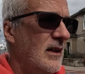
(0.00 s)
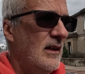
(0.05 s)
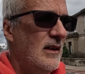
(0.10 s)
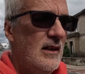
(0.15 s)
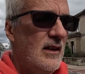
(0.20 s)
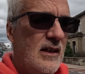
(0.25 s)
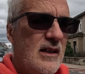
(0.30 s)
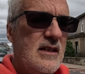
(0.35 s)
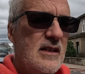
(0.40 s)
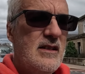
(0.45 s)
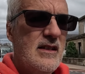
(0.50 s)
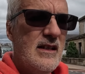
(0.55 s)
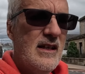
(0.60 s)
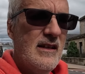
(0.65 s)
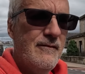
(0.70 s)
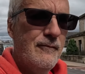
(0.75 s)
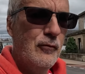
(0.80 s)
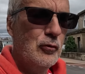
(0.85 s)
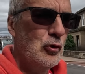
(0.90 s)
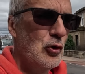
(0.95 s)
It is
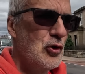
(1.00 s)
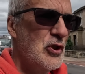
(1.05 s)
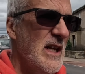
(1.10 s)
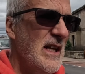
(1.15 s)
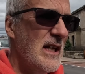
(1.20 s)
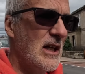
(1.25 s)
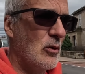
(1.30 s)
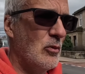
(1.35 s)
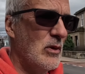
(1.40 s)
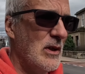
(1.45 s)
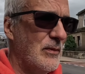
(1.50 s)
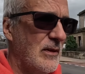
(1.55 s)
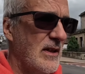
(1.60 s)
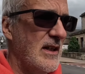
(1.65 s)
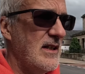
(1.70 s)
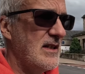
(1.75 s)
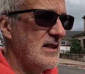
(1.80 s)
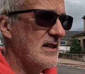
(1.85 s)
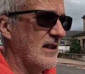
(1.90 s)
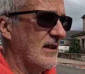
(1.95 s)
a photogenic wee
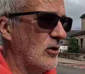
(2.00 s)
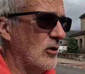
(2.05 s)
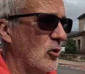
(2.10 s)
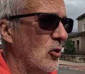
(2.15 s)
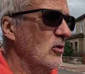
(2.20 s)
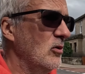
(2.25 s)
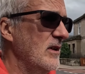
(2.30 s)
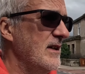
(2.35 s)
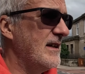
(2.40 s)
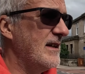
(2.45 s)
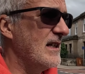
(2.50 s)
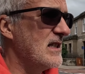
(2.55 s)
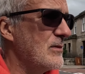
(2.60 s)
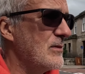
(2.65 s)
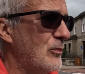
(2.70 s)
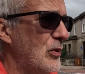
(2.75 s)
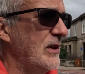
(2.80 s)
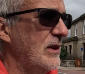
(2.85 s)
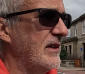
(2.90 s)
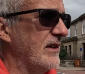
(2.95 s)
place, and it only gets
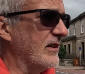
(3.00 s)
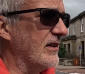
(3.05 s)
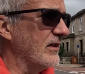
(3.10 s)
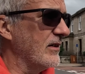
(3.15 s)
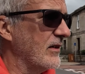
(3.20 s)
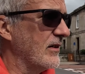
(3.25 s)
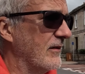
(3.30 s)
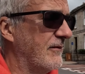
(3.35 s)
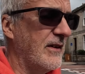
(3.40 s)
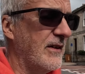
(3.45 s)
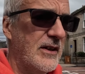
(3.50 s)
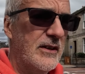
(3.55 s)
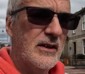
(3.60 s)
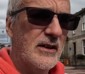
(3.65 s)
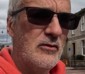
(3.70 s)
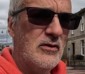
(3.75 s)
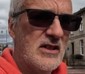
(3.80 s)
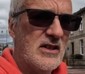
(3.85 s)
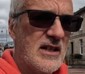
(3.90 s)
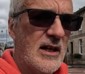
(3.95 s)
prettier the further
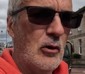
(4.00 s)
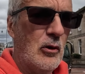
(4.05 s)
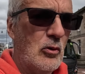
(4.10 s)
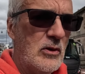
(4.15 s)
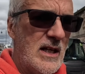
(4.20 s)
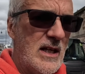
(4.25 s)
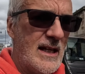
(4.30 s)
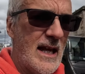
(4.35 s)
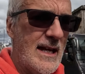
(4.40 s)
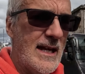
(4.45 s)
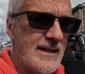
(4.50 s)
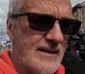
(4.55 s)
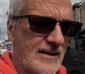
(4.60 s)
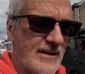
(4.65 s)
down this hill you get.